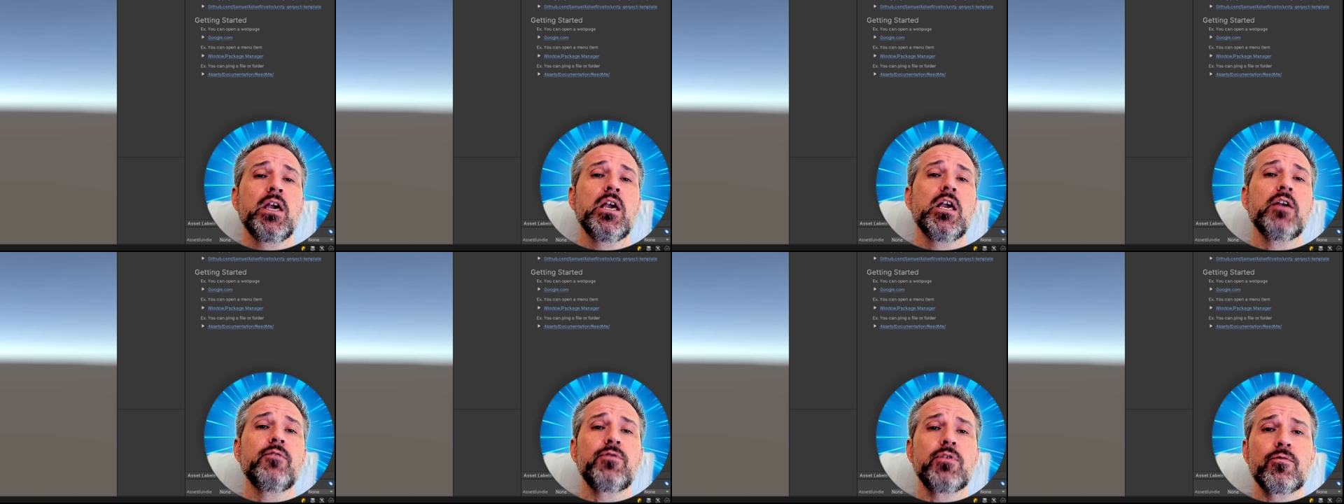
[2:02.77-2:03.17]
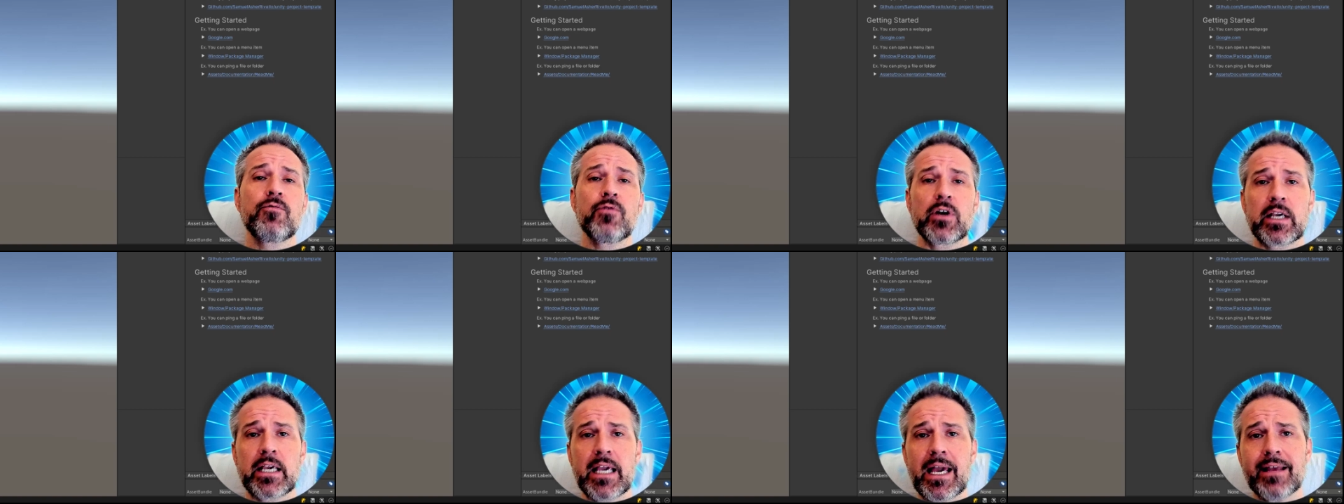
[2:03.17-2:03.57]
If you
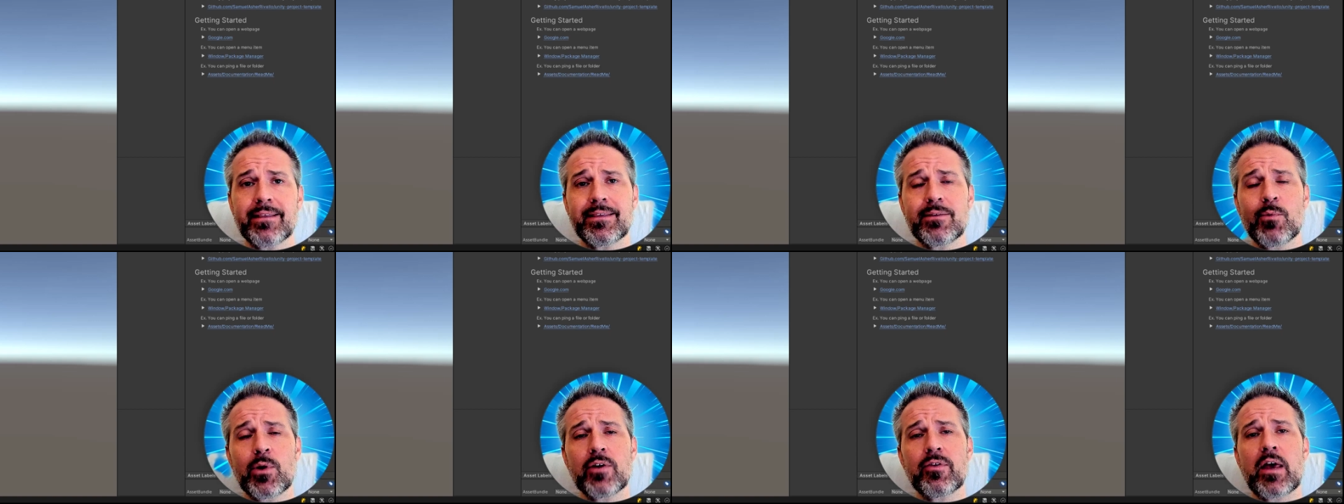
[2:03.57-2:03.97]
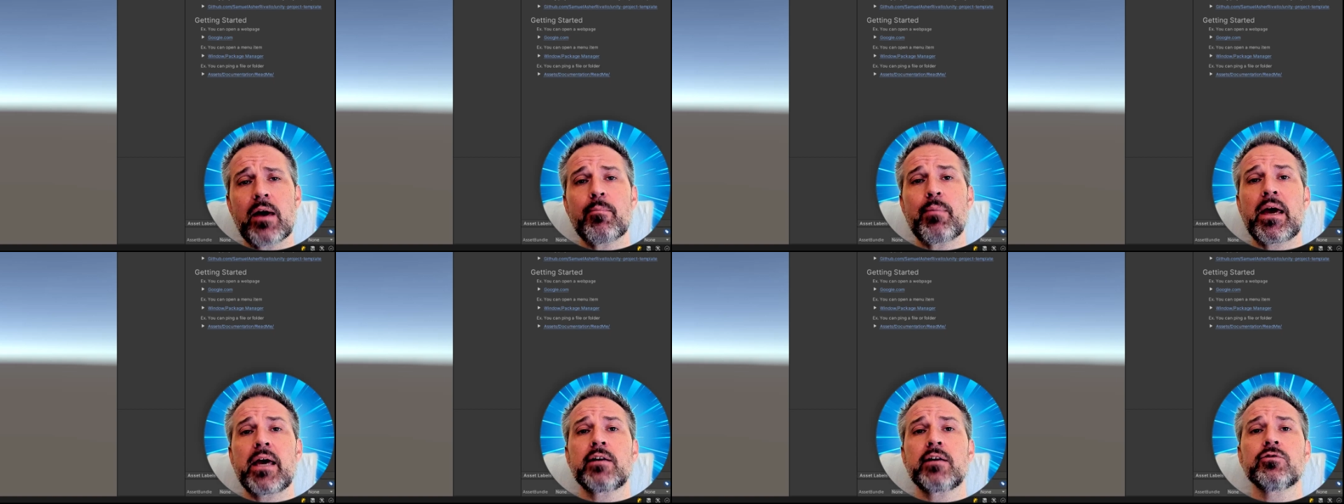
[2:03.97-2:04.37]
forget where
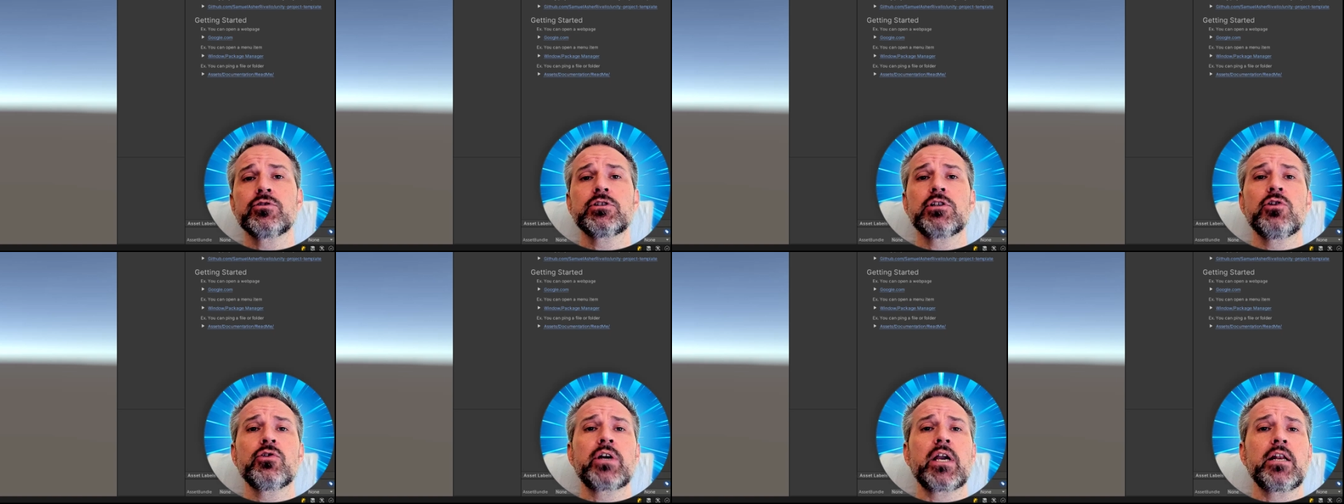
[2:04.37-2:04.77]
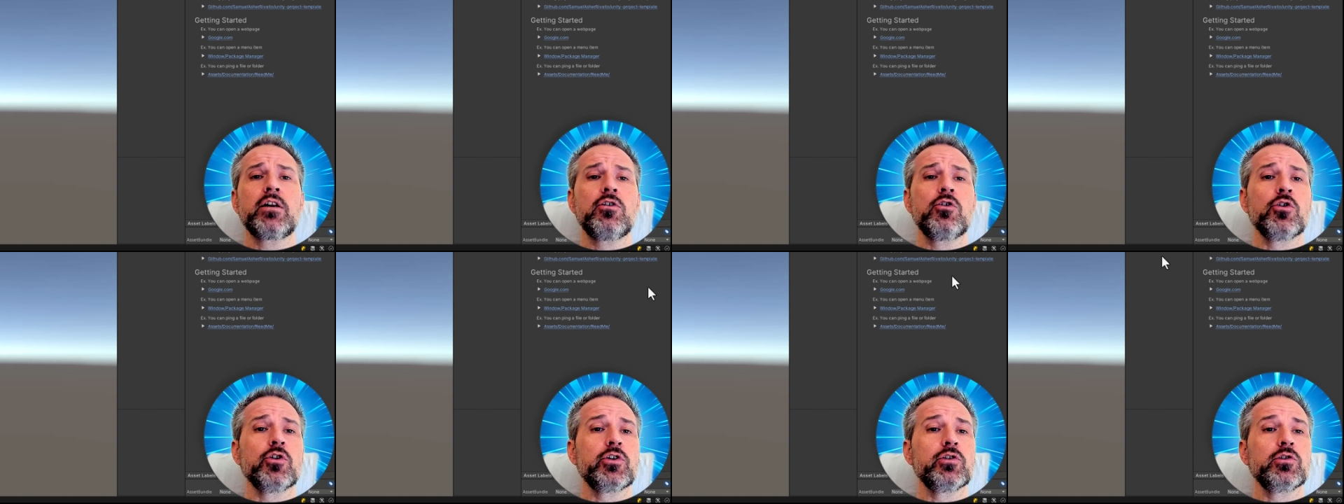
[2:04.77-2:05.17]
that panel is
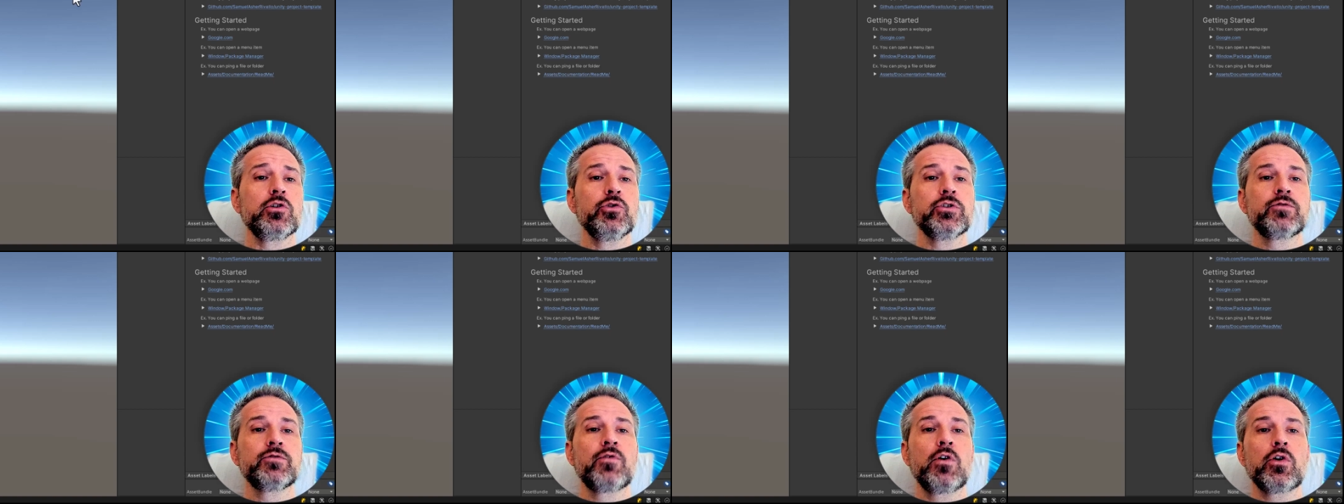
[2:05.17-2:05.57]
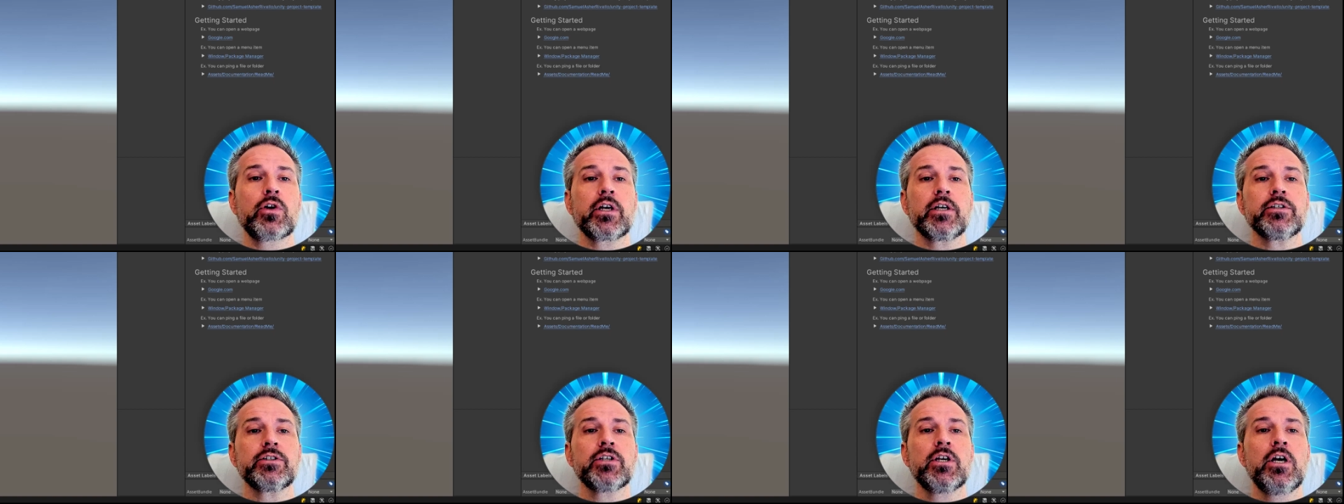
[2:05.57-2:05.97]
located or you lose
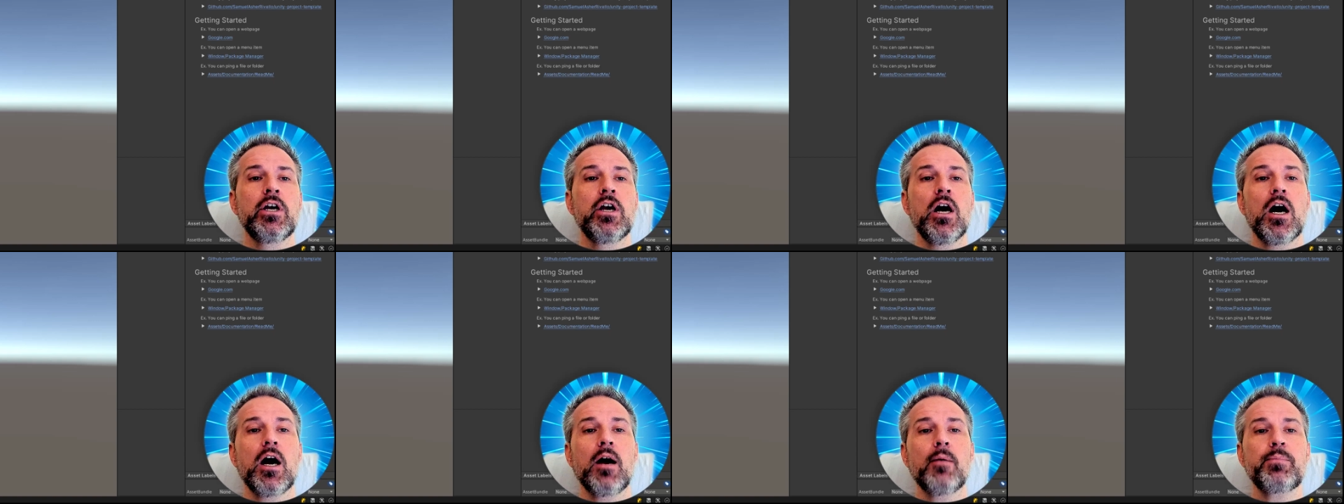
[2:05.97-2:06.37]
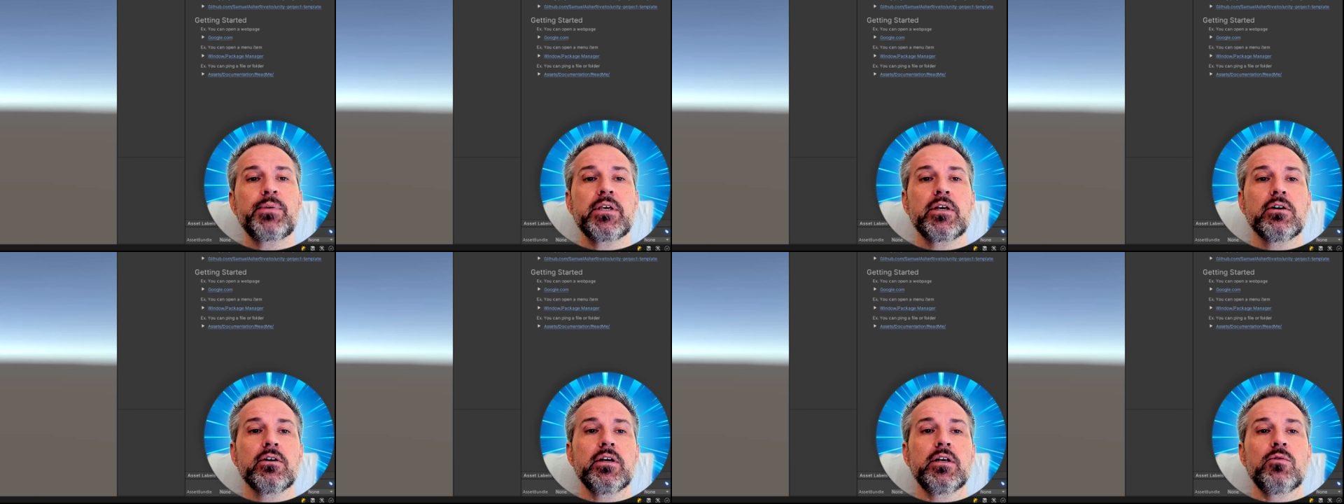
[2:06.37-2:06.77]
focus, up
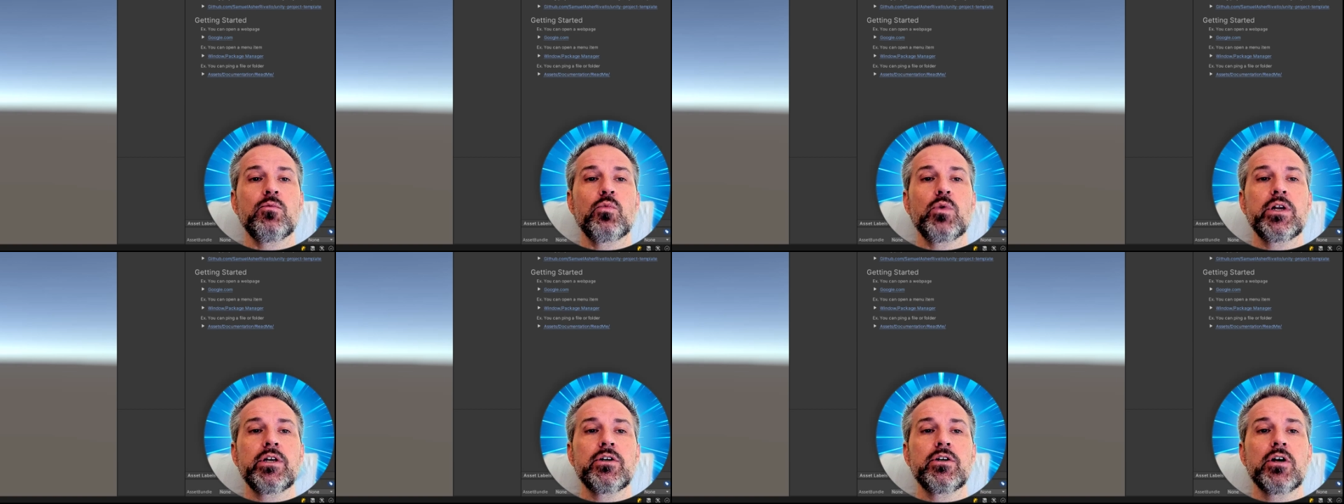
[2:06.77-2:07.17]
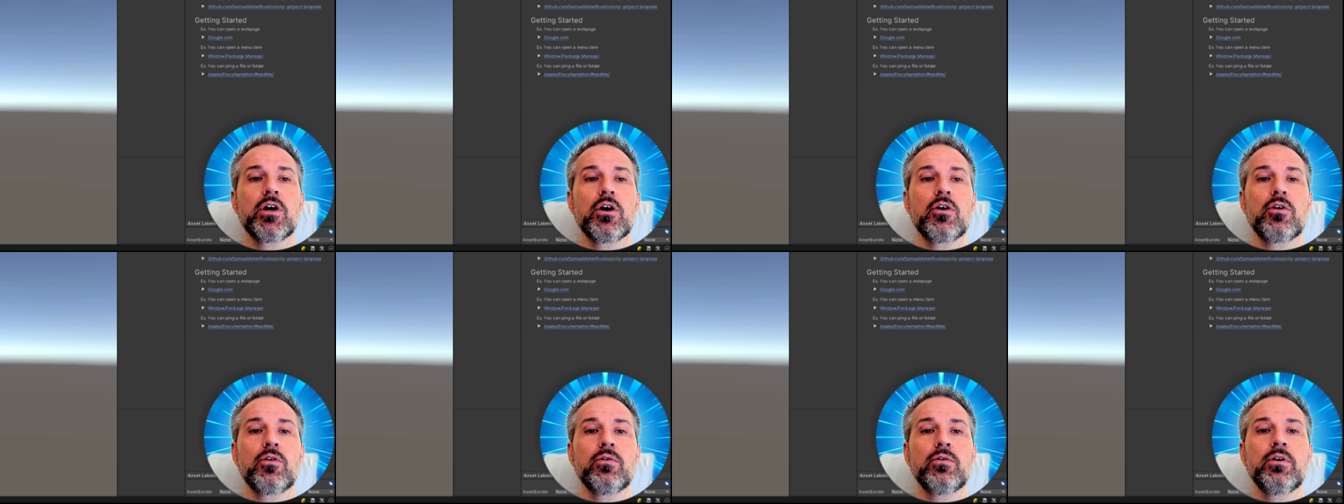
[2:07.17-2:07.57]
here in
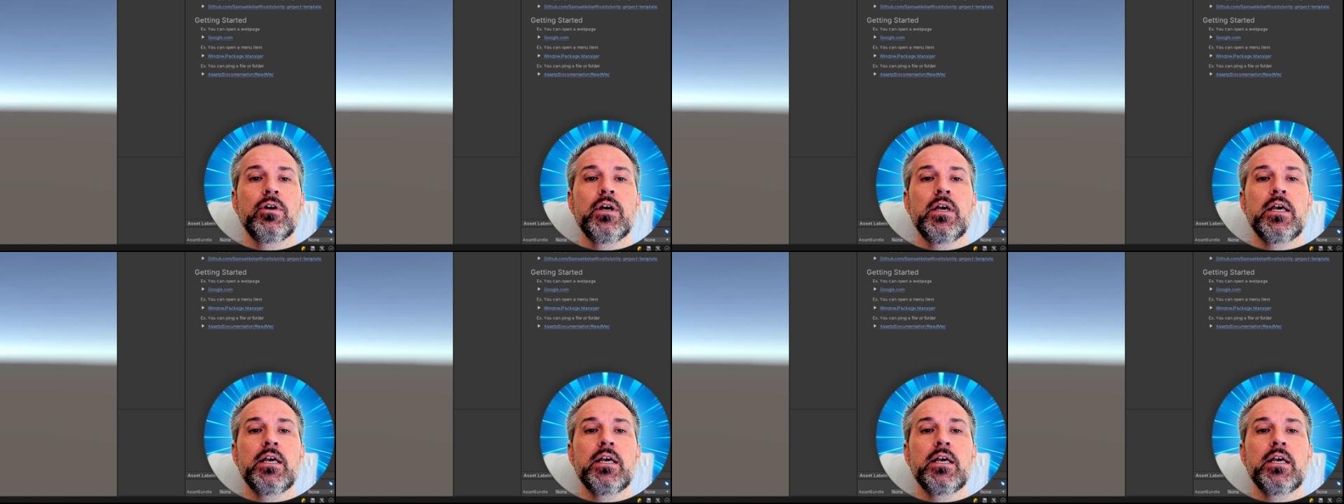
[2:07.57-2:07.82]
Window,